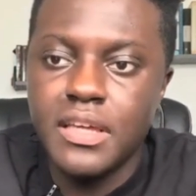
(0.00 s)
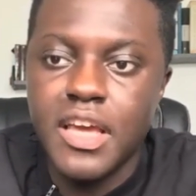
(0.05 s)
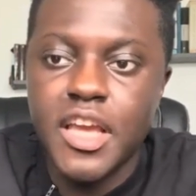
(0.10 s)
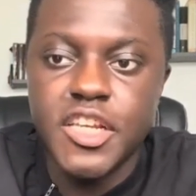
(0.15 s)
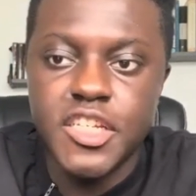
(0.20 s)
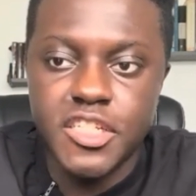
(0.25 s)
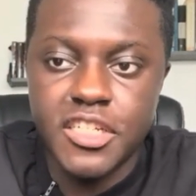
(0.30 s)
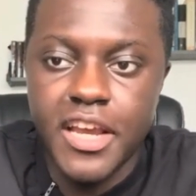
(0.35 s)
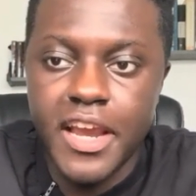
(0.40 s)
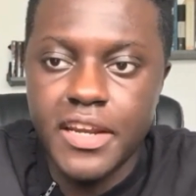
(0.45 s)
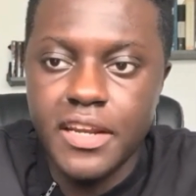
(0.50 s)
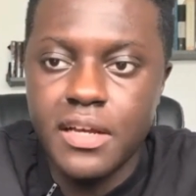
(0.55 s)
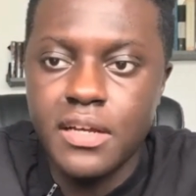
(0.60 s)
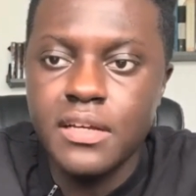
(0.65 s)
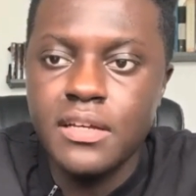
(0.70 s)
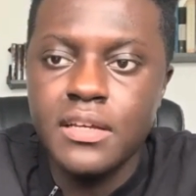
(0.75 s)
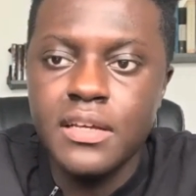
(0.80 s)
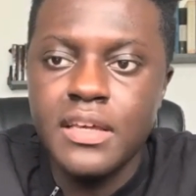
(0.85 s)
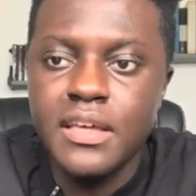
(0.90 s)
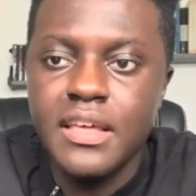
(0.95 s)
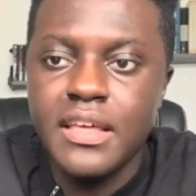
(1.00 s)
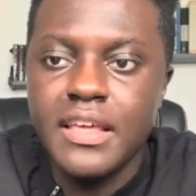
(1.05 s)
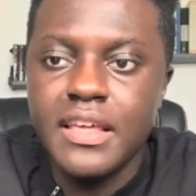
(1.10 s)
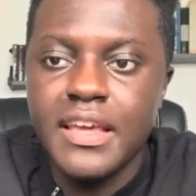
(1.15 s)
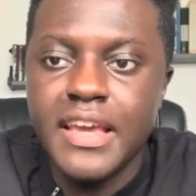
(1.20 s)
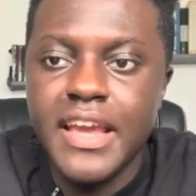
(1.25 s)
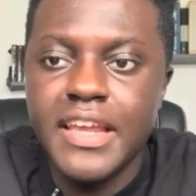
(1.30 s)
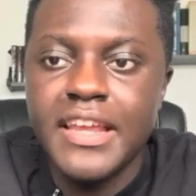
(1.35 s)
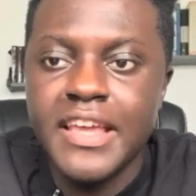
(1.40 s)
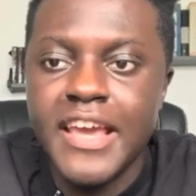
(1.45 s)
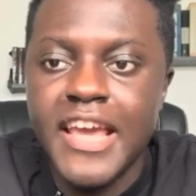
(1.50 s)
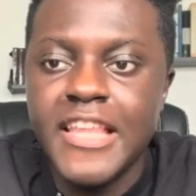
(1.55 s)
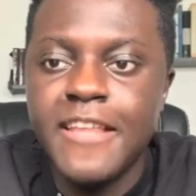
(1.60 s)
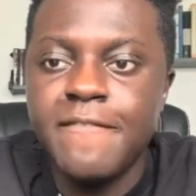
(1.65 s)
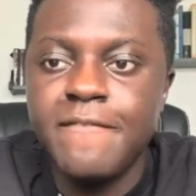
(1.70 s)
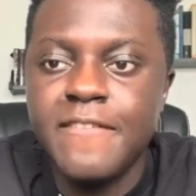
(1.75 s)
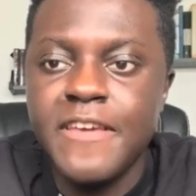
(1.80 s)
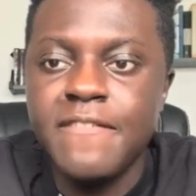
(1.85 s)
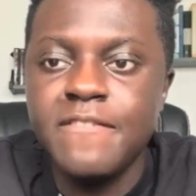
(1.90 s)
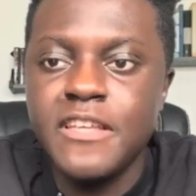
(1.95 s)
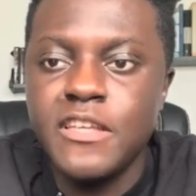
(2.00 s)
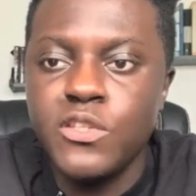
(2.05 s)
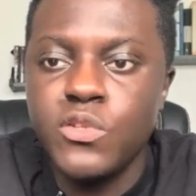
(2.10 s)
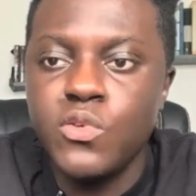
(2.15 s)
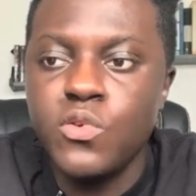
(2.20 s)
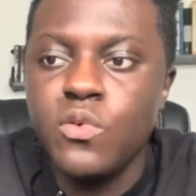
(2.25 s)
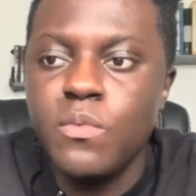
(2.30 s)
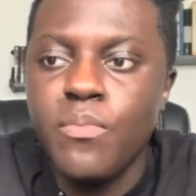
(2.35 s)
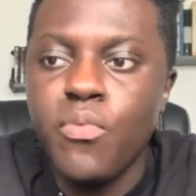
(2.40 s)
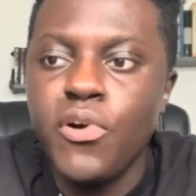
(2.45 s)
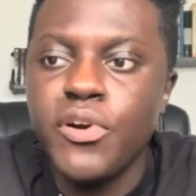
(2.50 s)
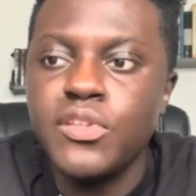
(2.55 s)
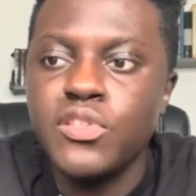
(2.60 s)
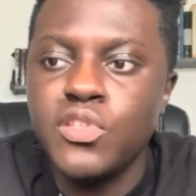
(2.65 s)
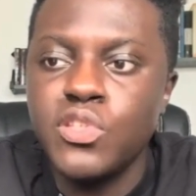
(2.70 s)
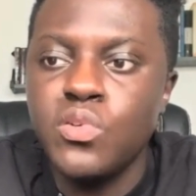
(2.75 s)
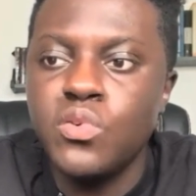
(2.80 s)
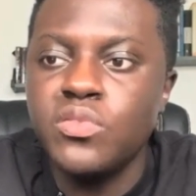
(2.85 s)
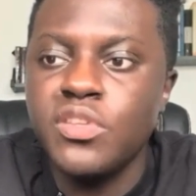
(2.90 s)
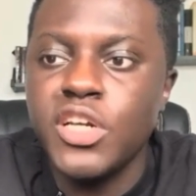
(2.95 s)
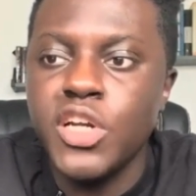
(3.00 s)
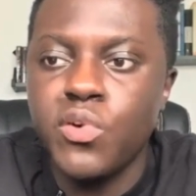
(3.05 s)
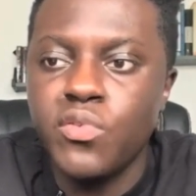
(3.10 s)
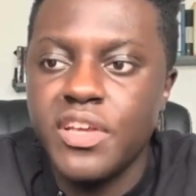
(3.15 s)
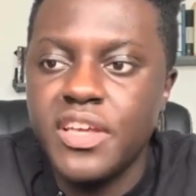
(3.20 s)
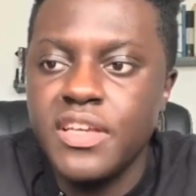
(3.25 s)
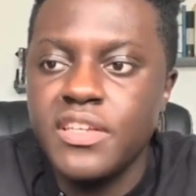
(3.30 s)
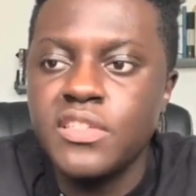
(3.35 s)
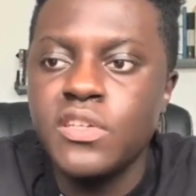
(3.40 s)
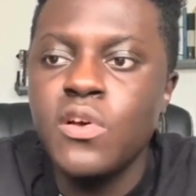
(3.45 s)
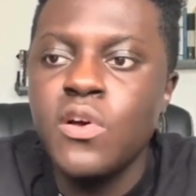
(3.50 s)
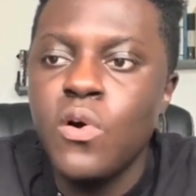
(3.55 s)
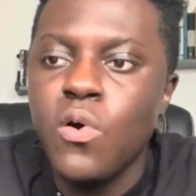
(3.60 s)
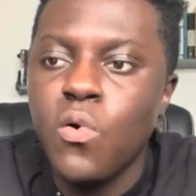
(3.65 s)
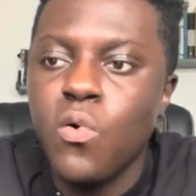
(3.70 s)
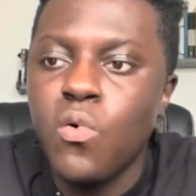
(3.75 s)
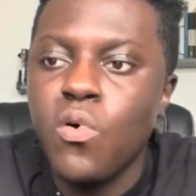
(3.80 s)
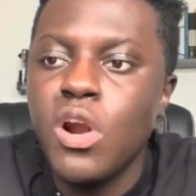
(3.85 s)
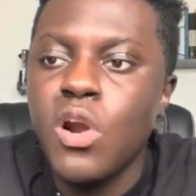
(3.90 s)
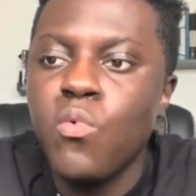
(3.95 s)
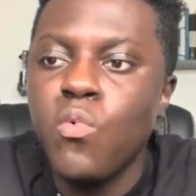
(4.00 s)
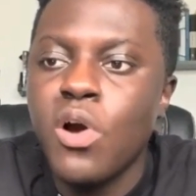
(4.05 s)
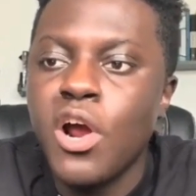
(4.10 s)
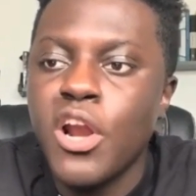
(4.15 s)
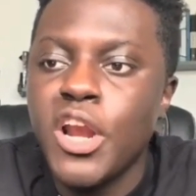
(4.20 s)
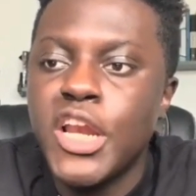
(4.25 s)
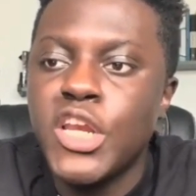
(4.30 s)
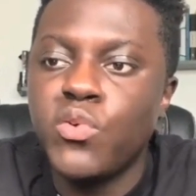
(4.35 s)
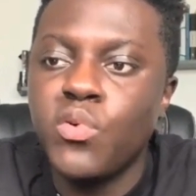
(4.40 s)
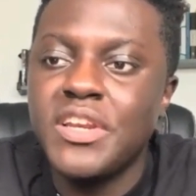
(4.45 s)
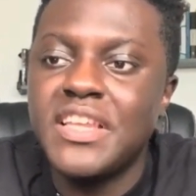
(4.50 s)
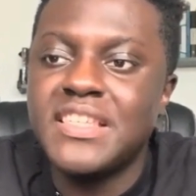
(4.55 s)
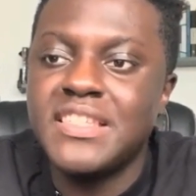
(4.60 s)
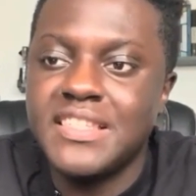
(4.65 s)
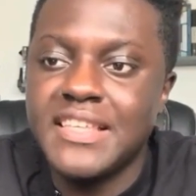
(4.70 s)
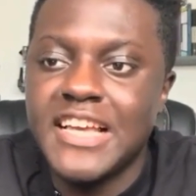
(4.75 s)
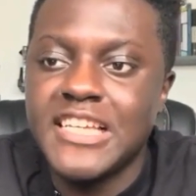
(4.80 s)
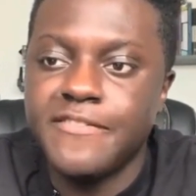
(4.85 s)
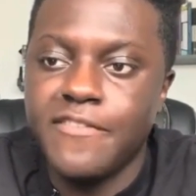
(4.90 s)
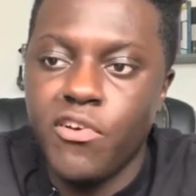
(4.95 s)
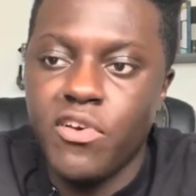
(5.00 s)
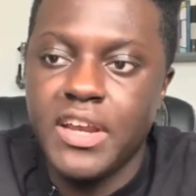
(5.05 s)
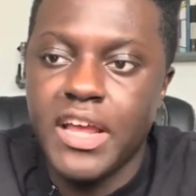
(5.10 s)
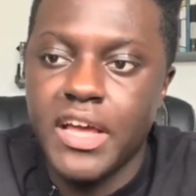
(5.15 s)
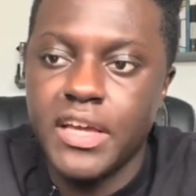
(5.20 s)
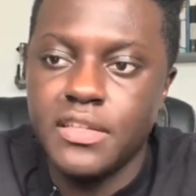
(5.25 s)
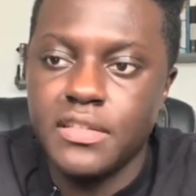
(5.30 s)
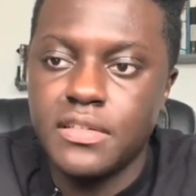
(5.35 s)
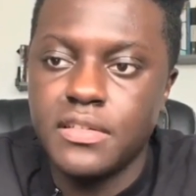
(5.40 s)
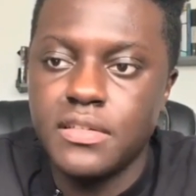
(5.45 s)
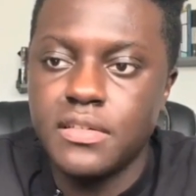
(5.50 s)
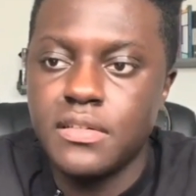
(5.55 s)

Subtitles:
In China, it hit 52.2 degrees, or 126 Fahrenheit.